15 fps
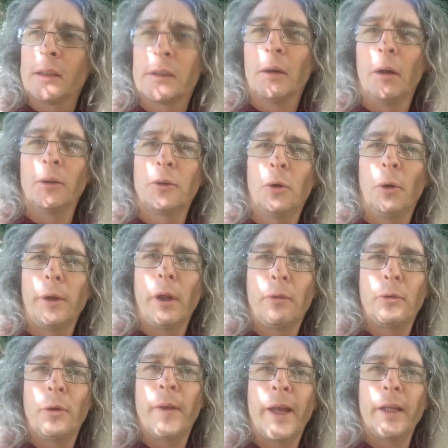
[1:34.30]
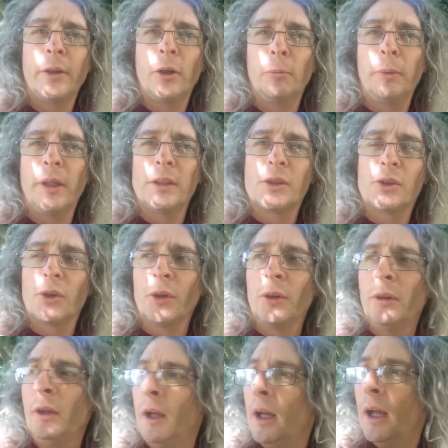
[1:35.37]
So I'll talk you through that a little bit
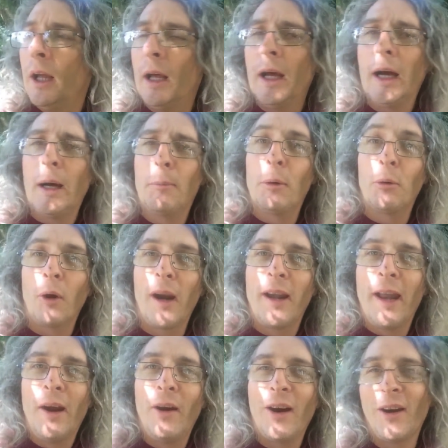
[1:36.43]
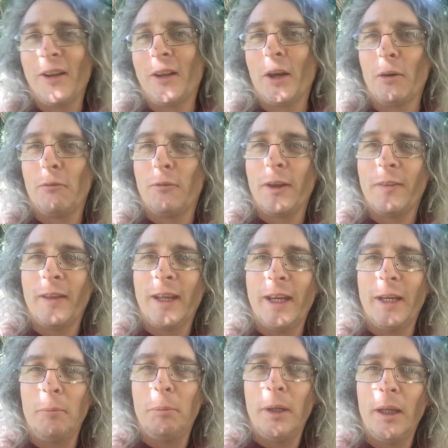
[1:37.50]
soon. But right now I've got to go and feed the
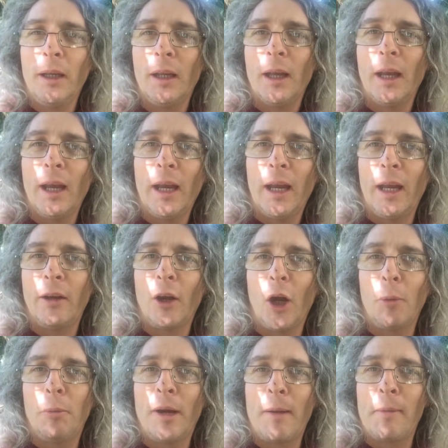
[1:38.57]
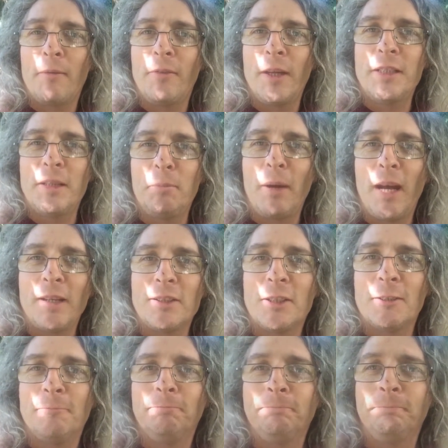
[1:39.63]
guinea pig and open up the veggie
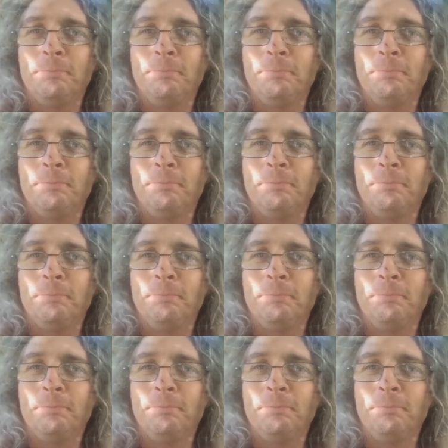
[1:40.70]
patch.